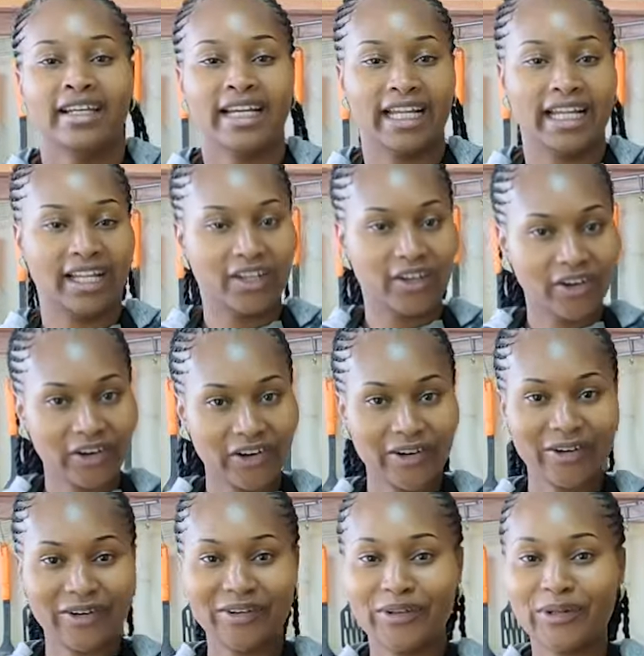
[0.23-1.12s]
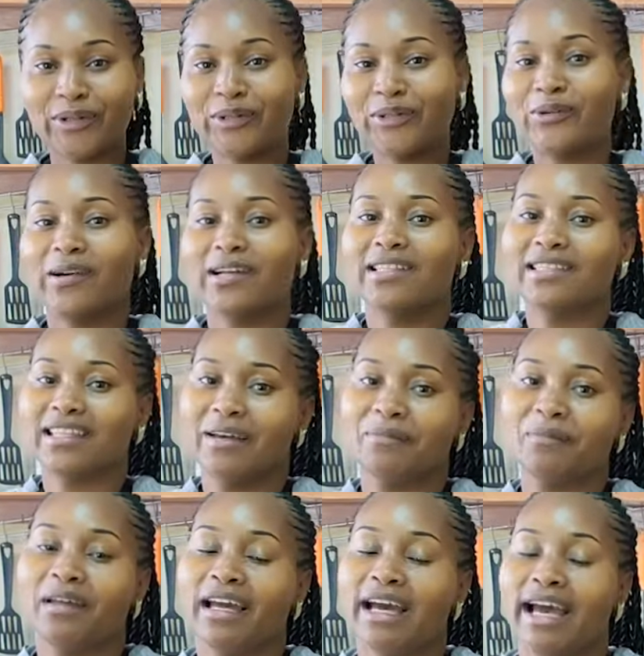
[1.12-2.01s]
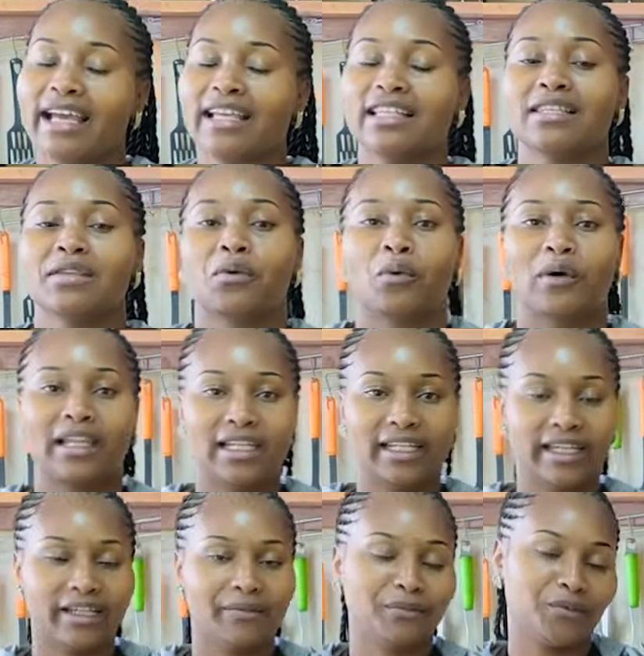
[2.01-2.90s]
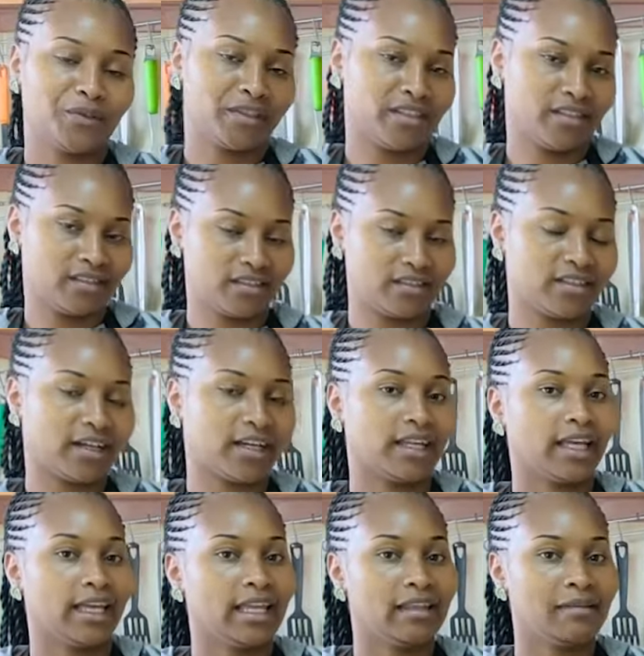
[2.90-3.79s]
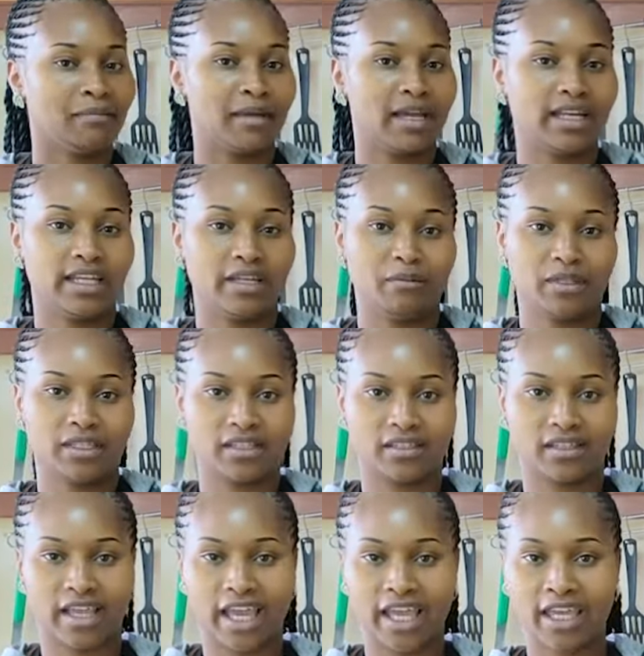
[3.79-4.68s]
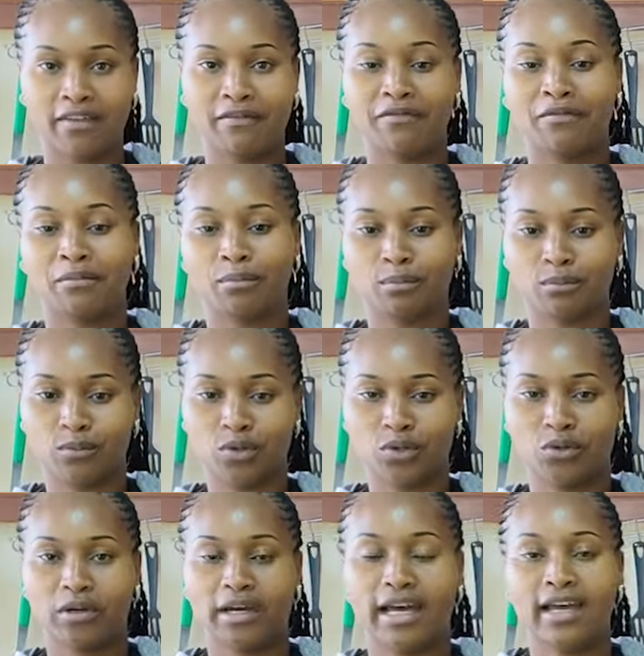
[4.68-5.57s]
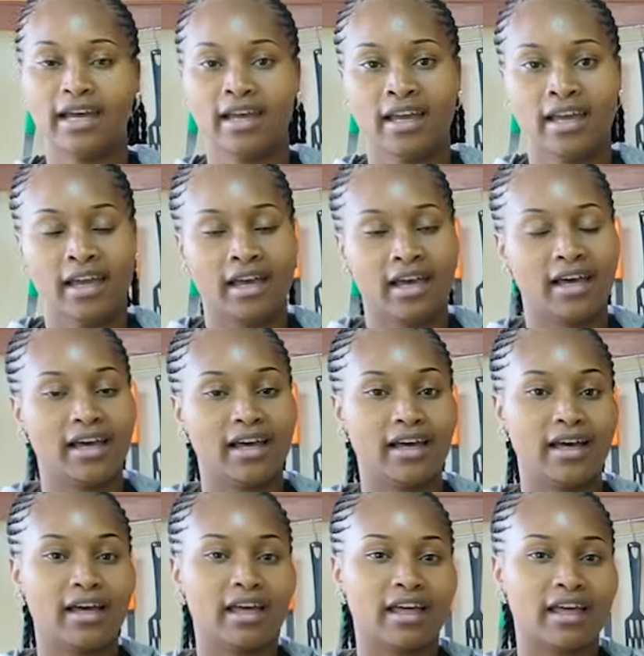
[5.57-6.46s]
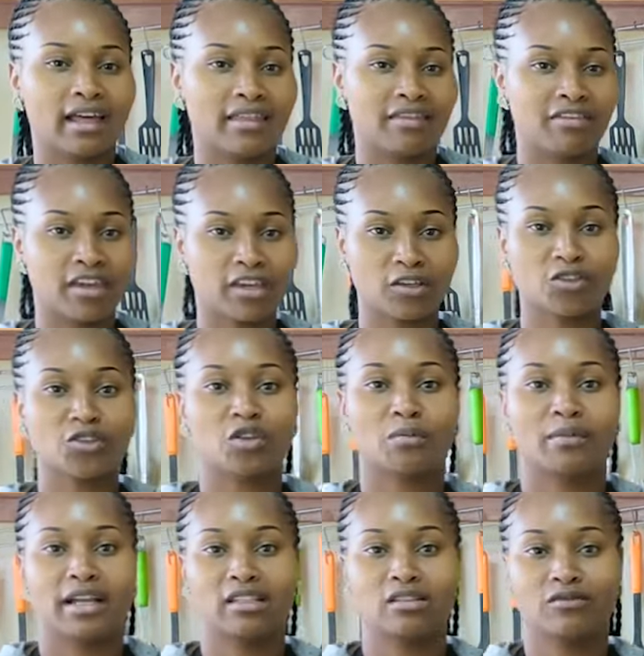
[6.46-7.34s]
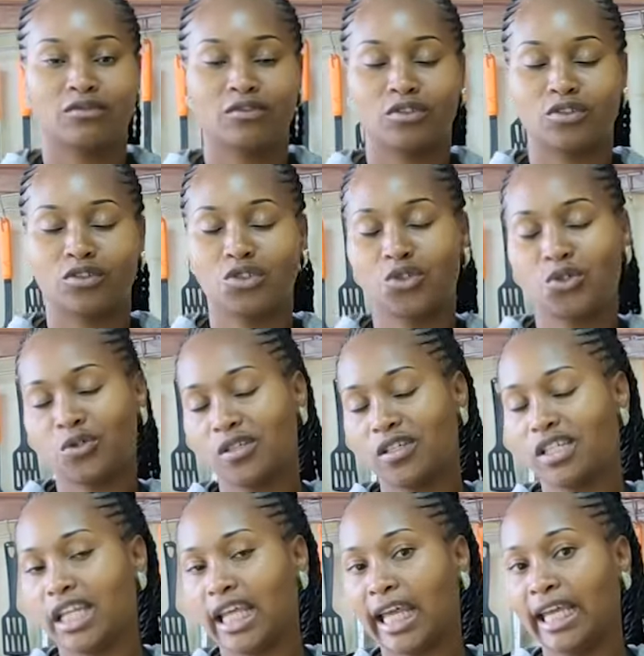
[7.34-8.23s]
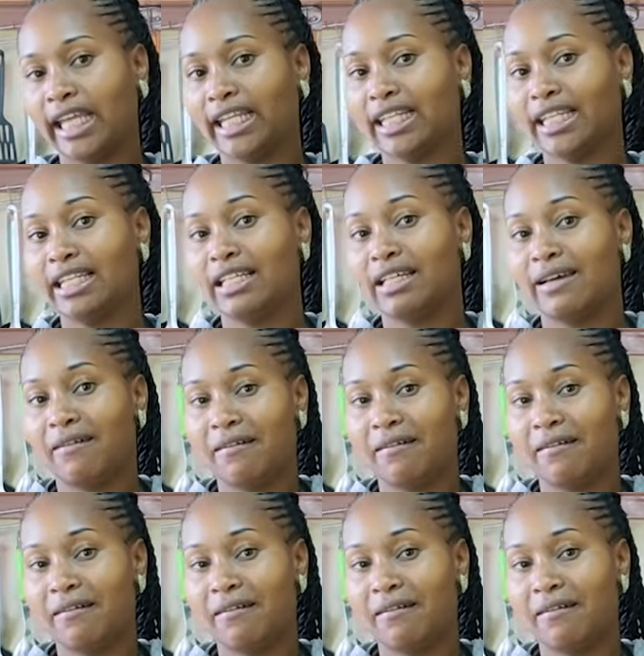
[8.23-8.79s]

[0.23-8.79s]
Hello, what's up guys? Welcome to this channel. My name is Eve Mtua. Thanks so much for tuning in